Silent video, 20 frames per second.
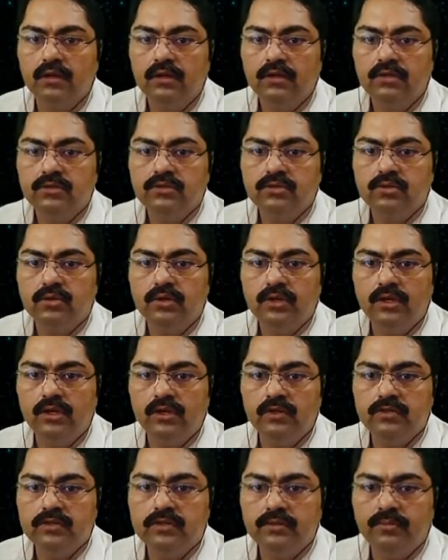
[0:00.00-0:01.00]
So here
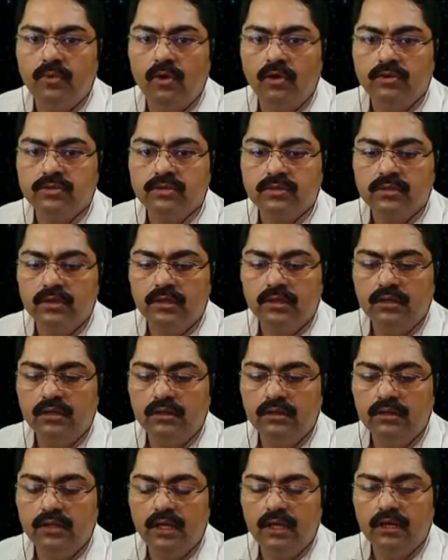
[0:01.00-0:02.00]
is a box.
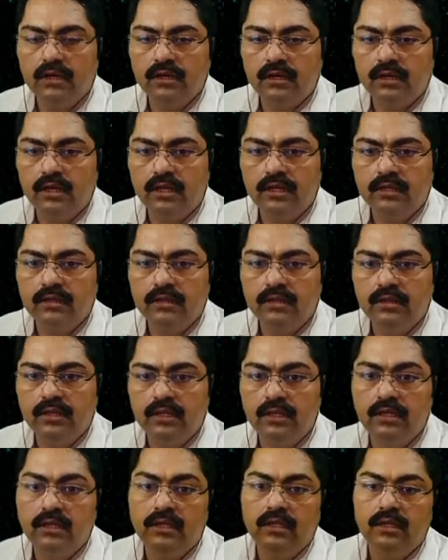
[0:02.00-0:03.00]
Then click
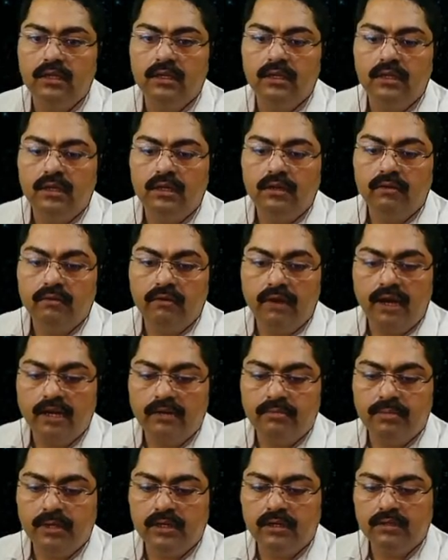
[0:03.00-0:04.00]
the right
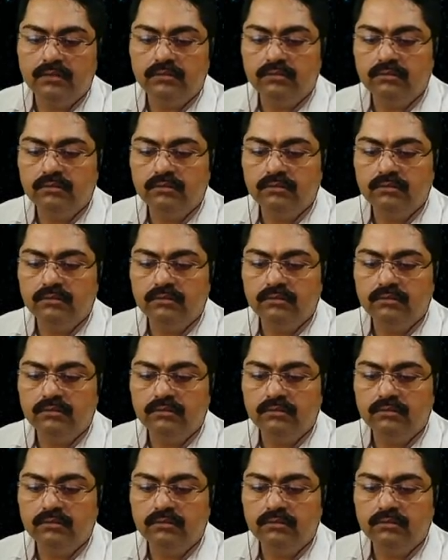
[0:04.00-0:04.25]
button.